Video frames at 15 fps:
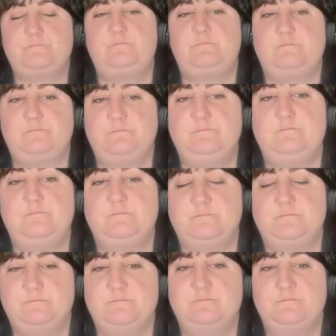
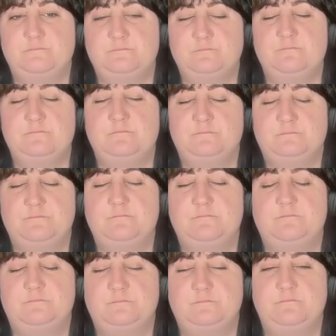
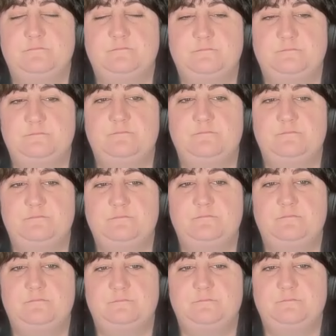
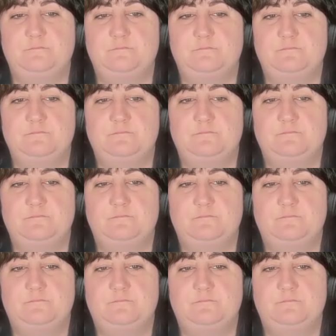
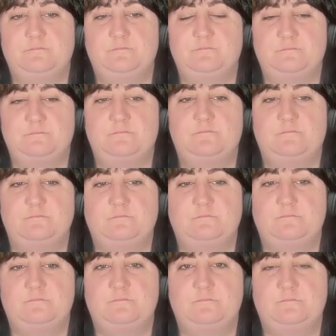
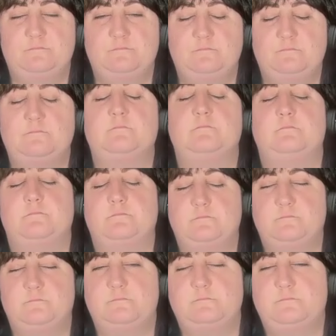
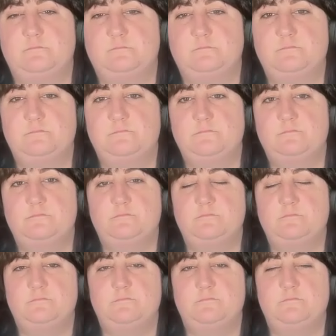
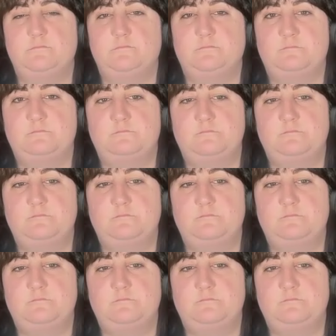No words are spoken by the person on screen.